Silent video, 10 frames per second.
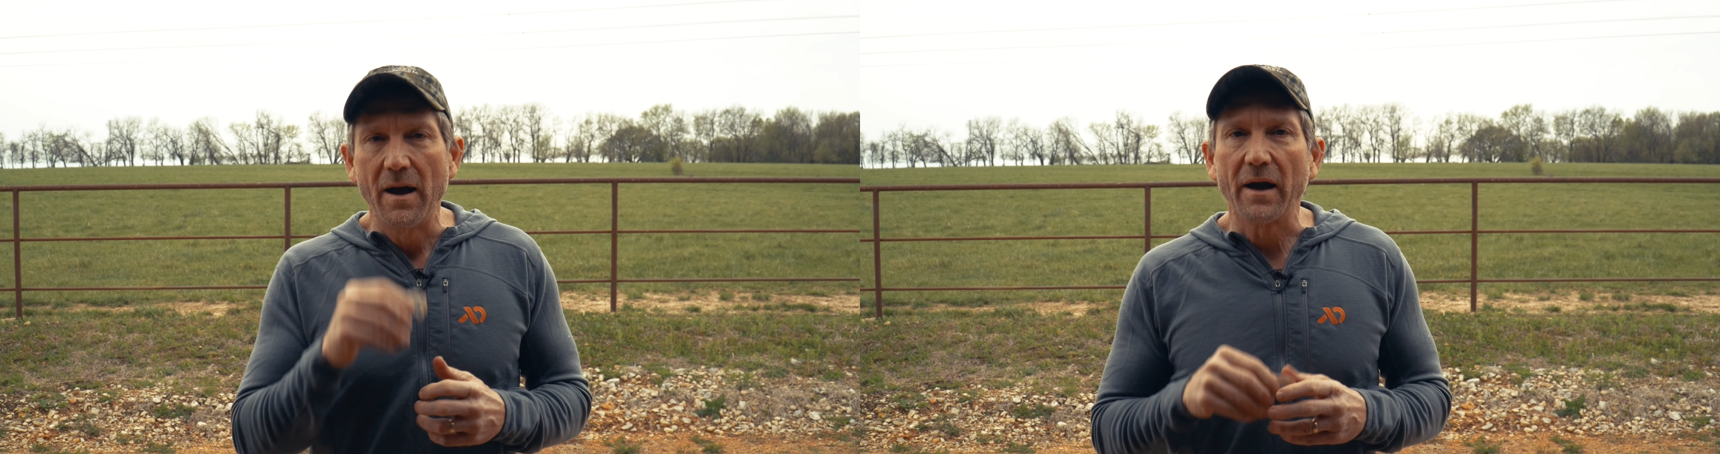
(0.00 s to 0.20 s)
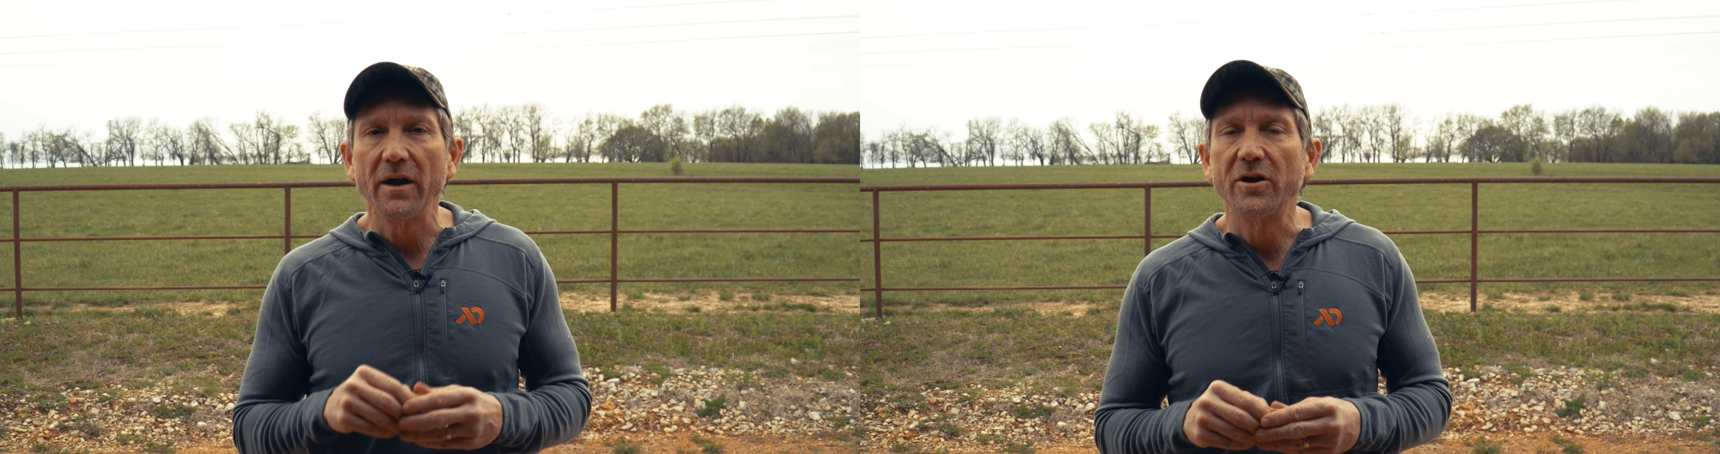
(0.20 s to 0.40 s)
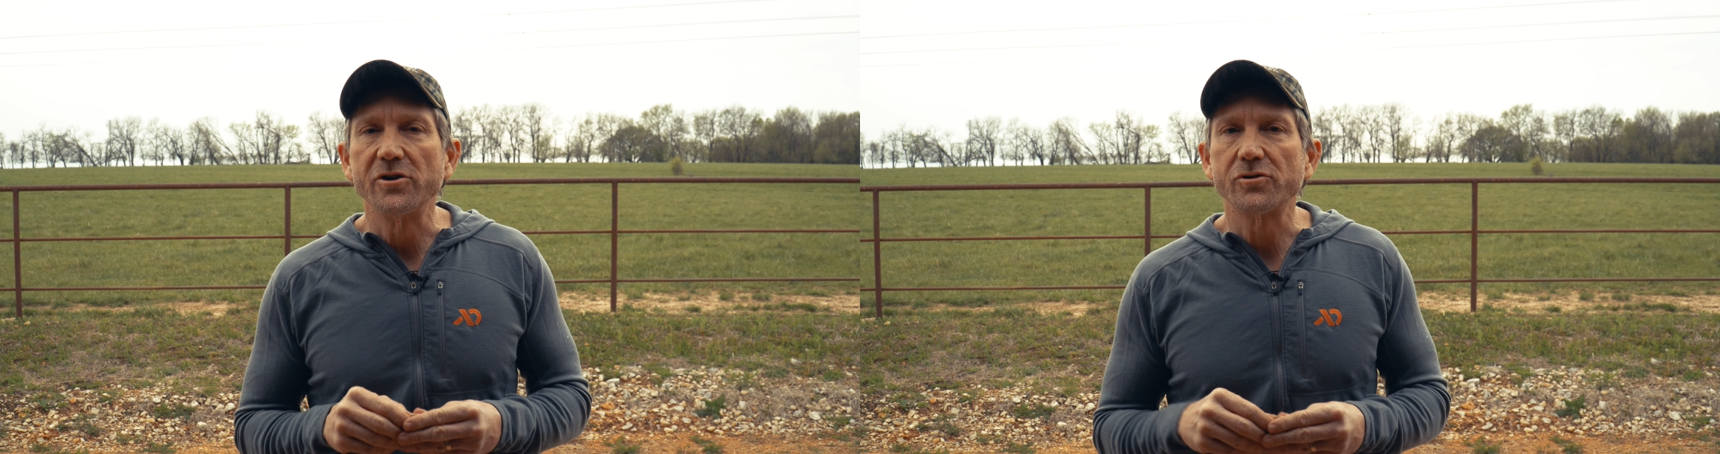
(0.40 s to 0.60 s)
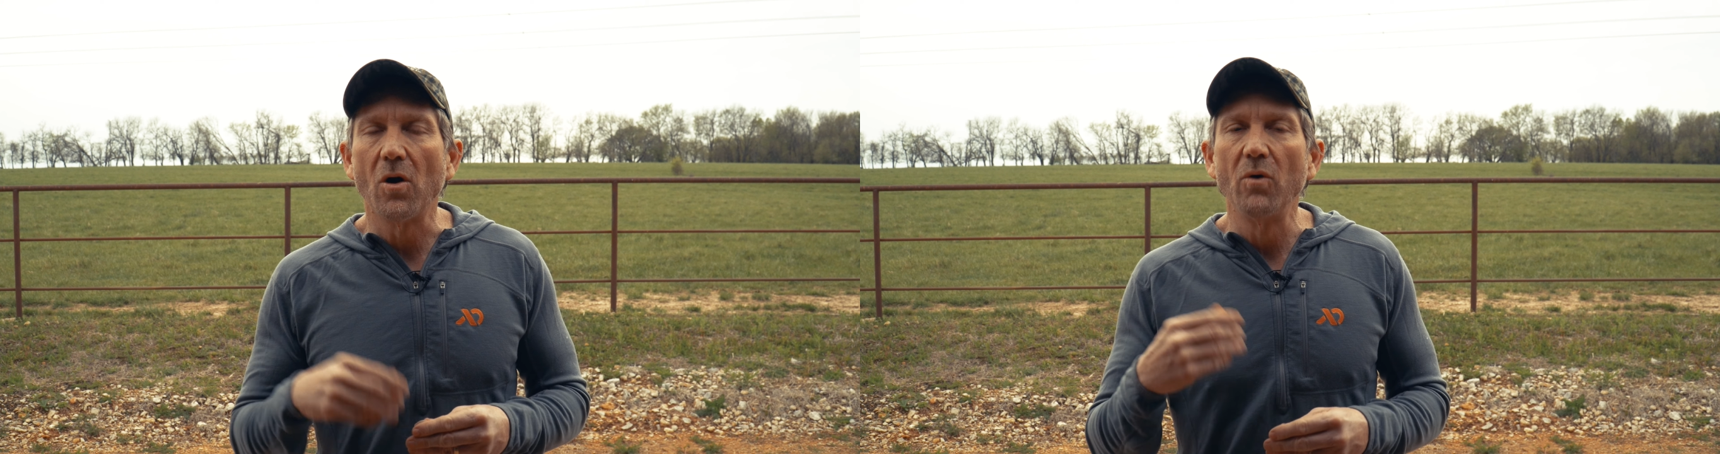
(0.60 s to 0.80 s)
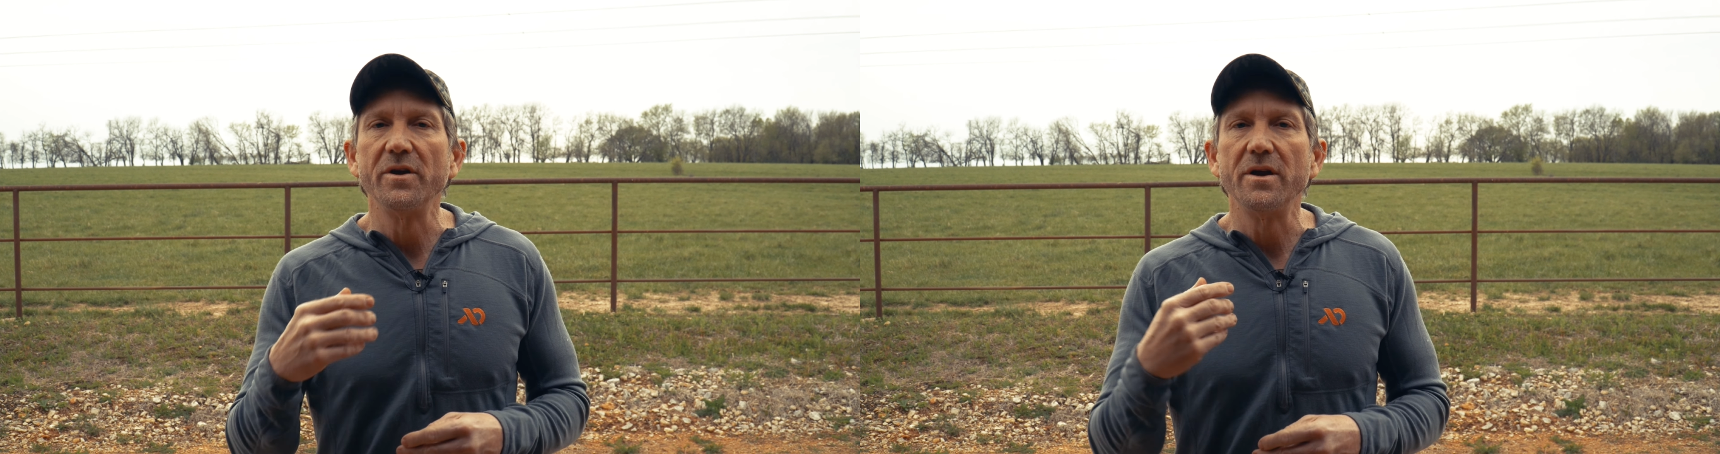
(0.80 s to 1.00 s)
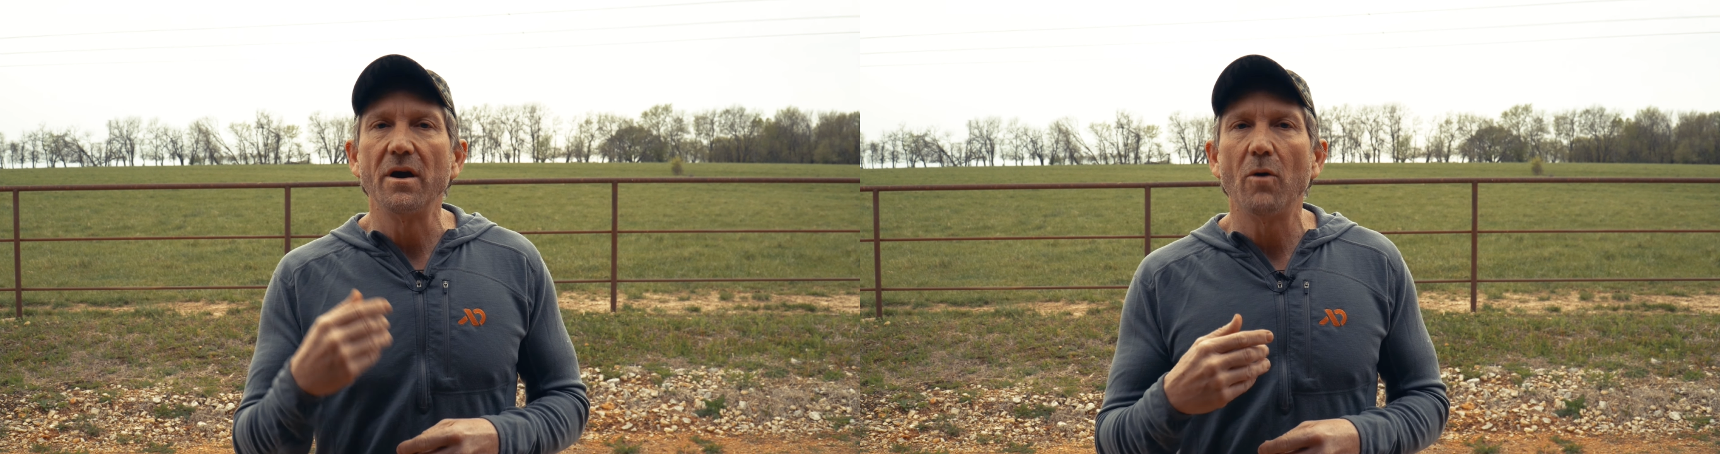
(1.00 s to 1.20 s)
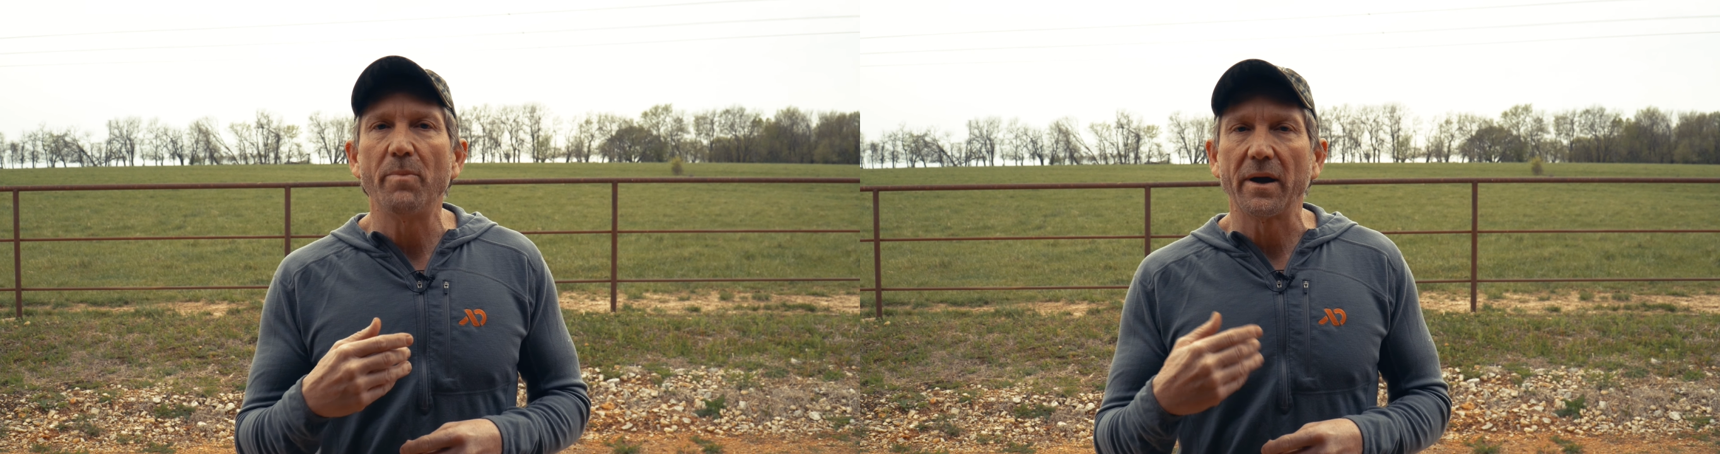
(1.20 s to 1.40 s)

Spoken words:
I can control the yelp,